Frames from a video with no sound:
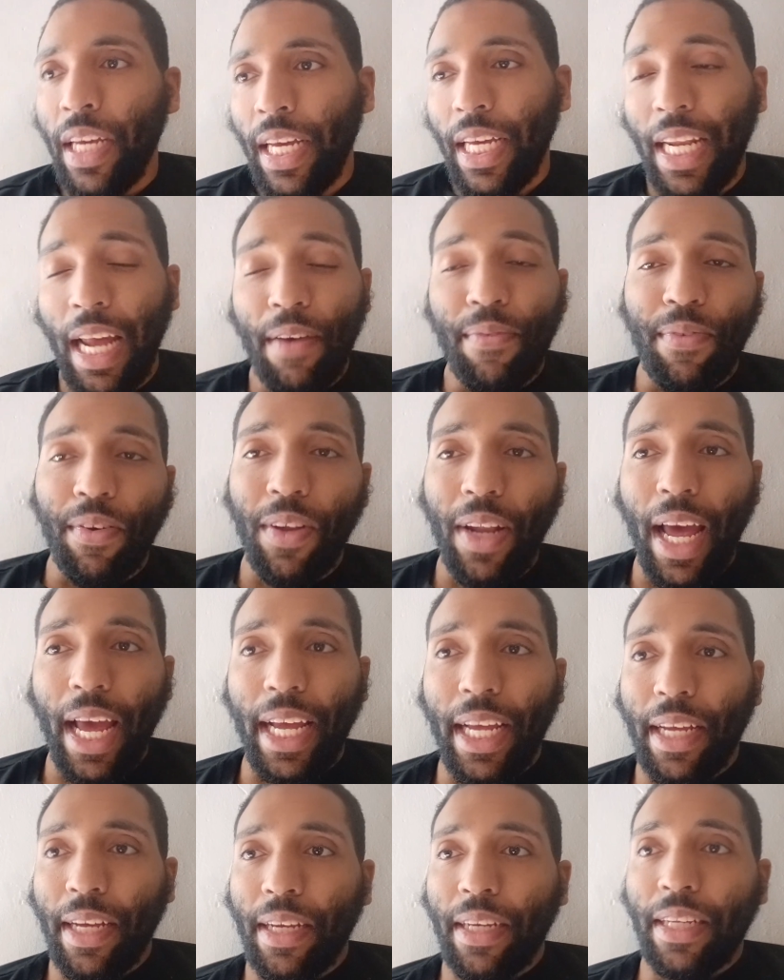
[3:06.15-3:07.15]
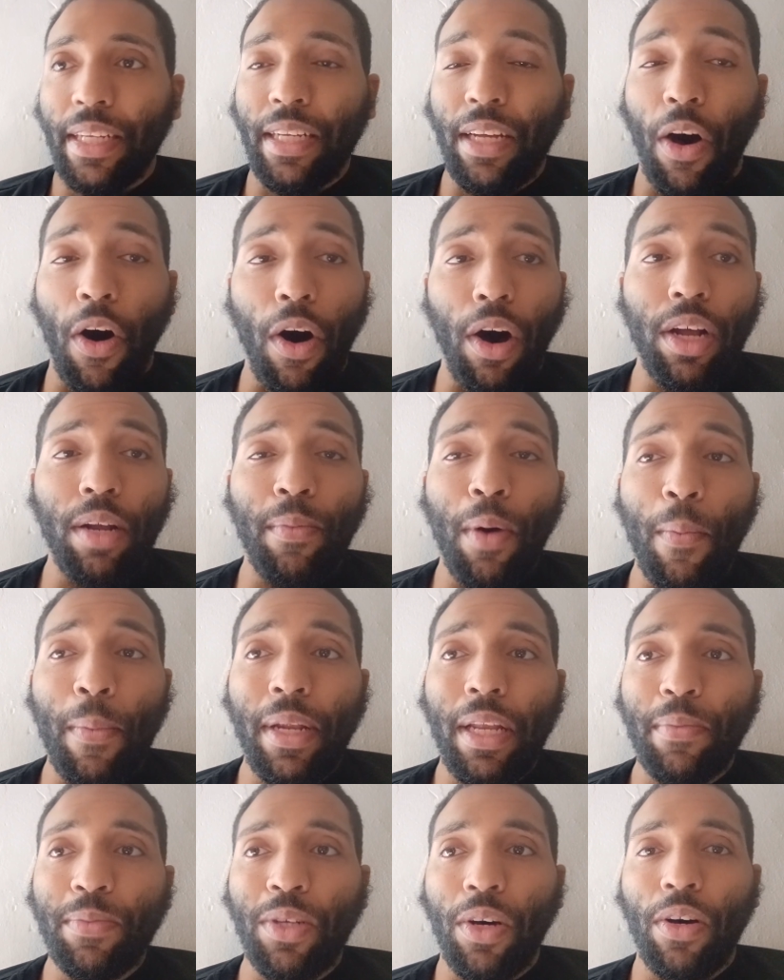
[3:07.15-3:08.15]
And I feel like all the
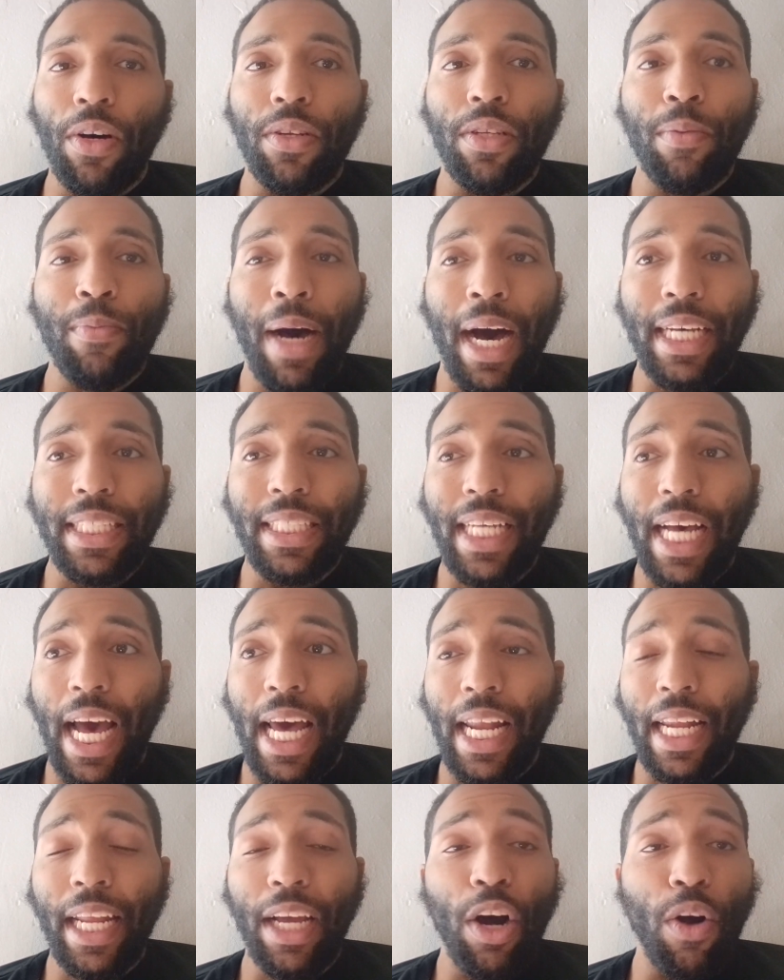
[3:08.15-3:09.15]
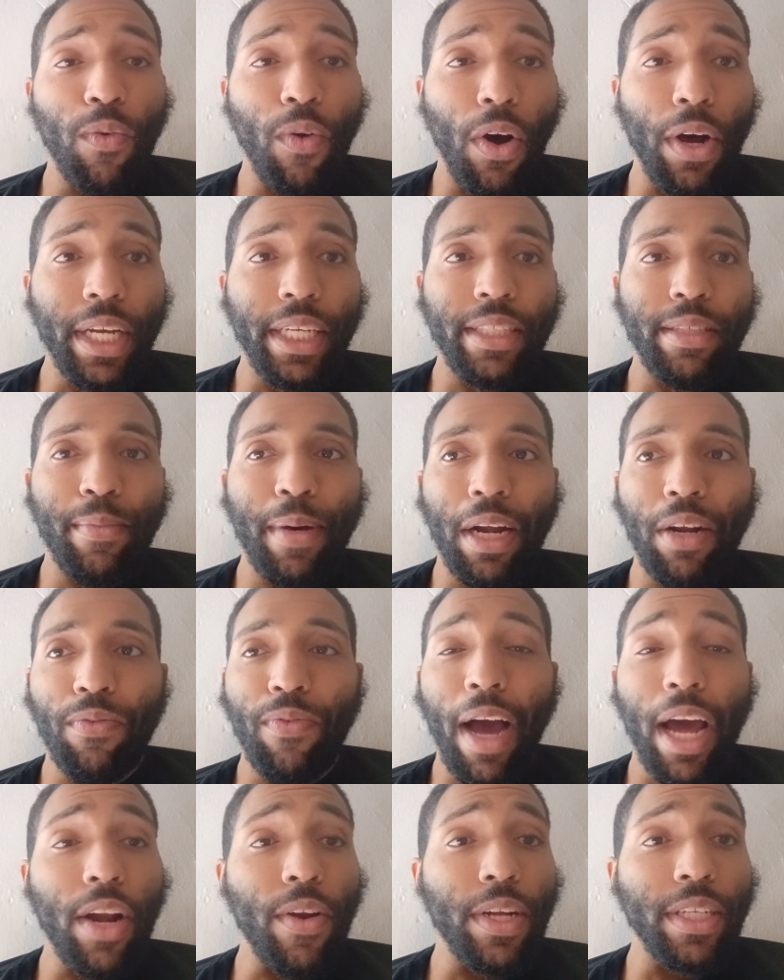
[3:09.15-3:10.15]
momentum's on Dumas' side. I think overall he's the better
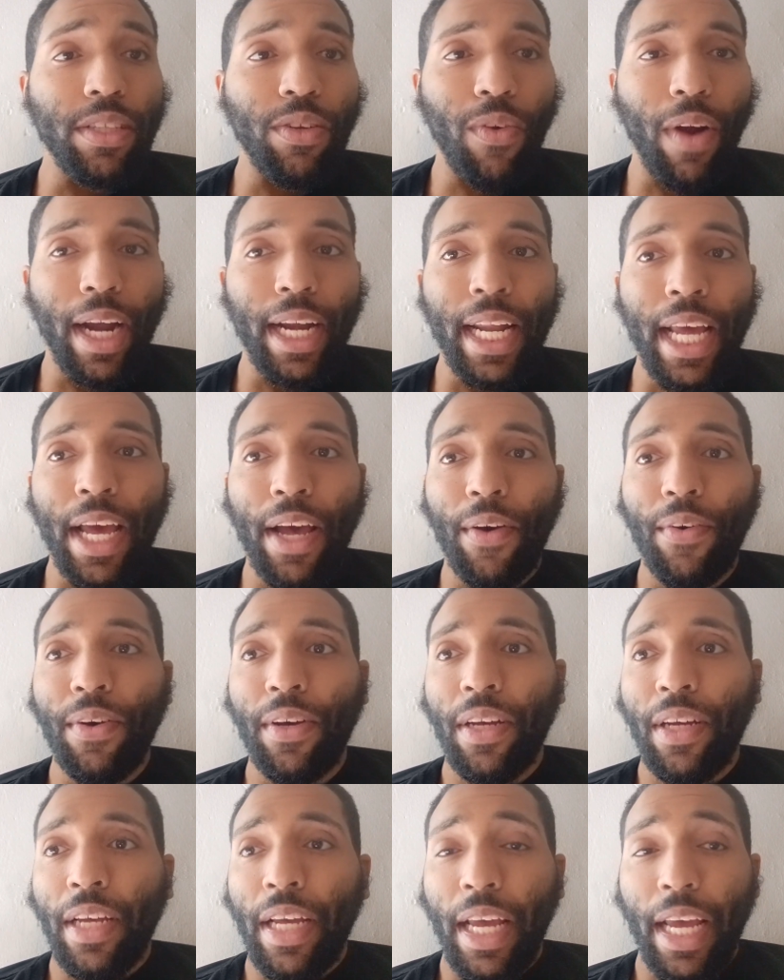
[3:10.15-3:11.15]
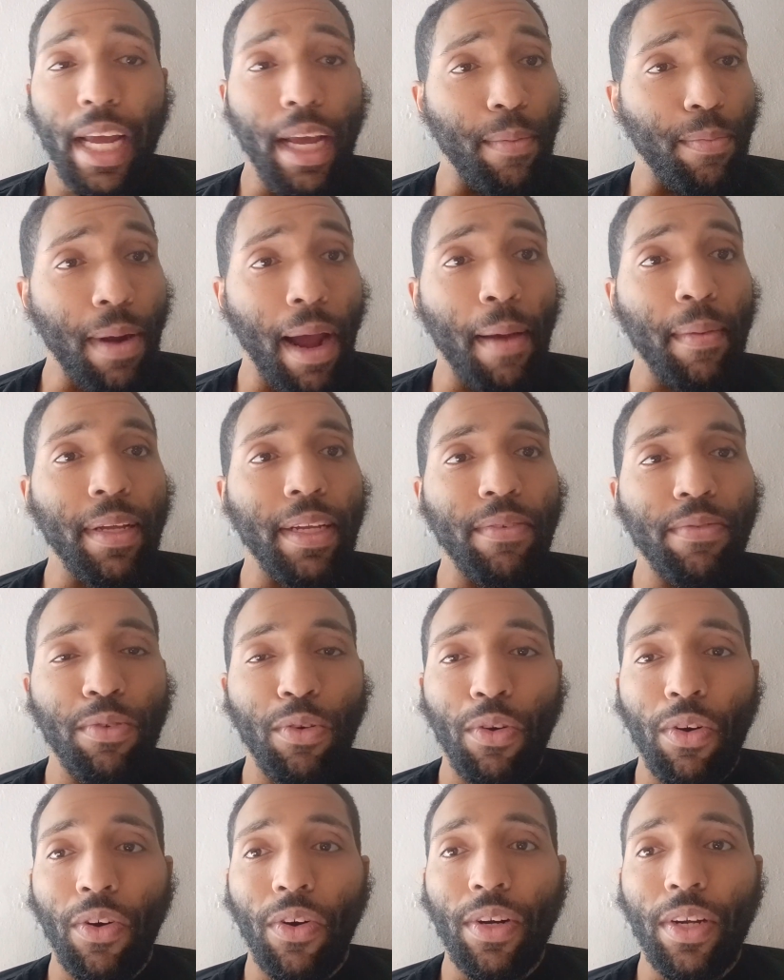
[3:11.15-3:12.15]
fighter as of right now, and probably
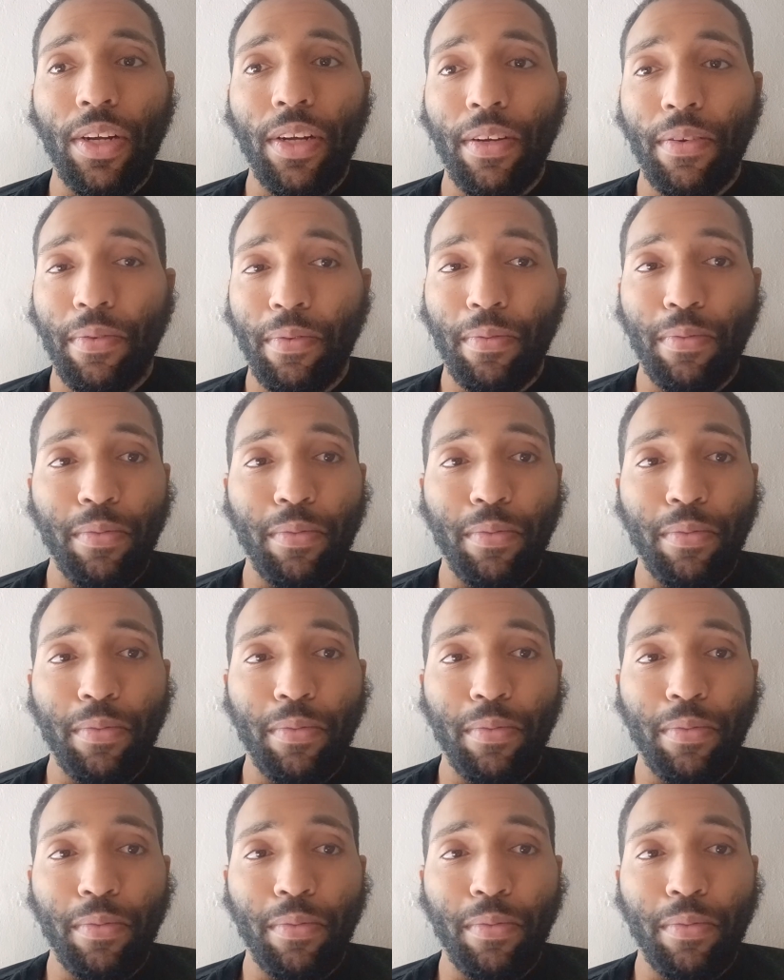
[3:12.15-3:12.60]
for...